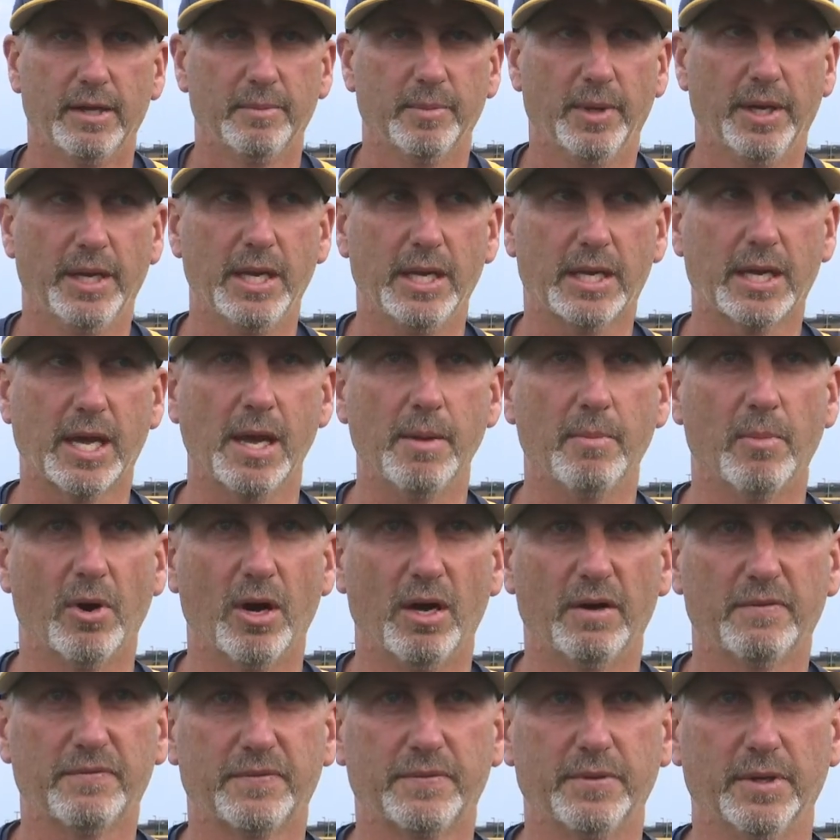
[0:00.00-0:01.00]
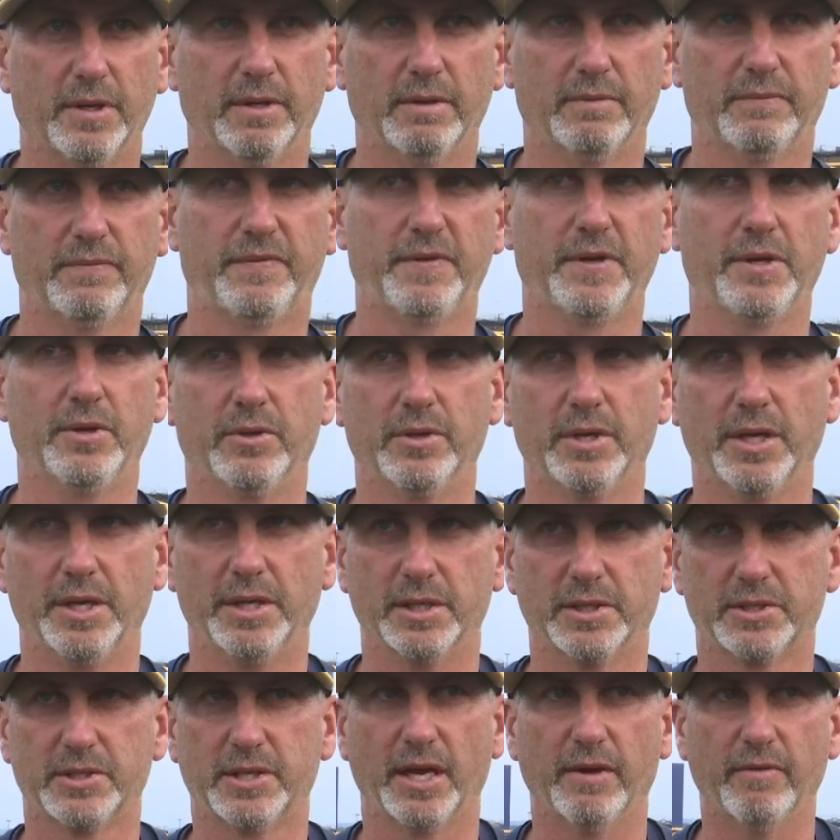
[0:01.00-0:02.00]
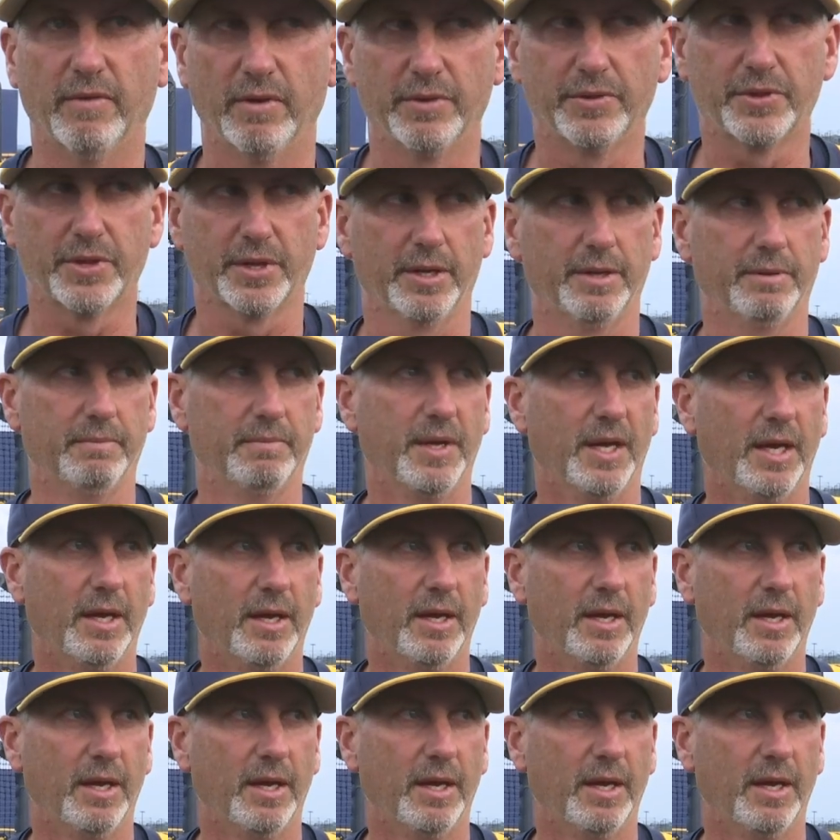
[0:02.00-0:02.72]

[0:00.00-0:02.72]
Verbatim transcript: But he came off the field in the seventh, and